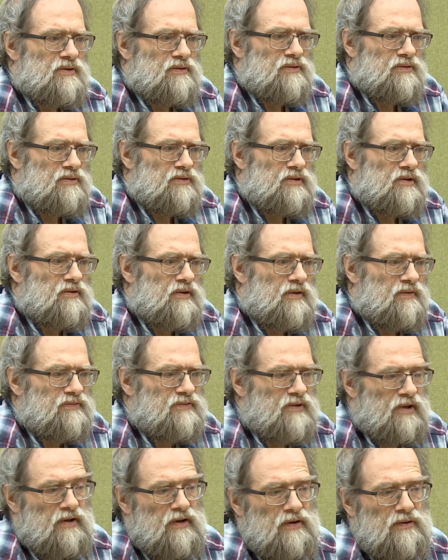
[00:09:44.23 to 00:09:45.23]
not good enough.
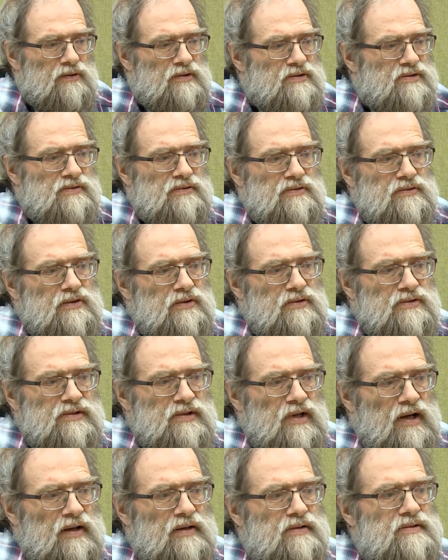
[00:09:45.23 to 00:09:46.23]
There are also no
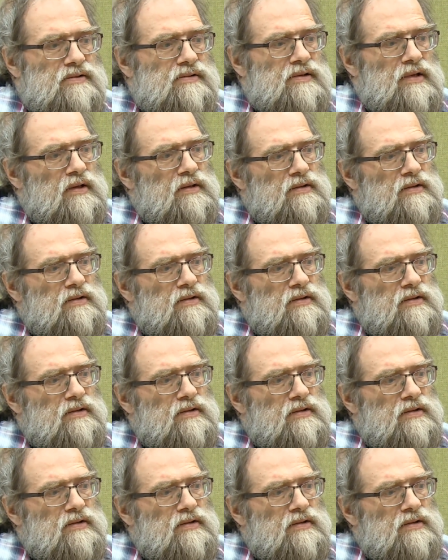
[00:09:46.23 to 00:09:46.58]
signs.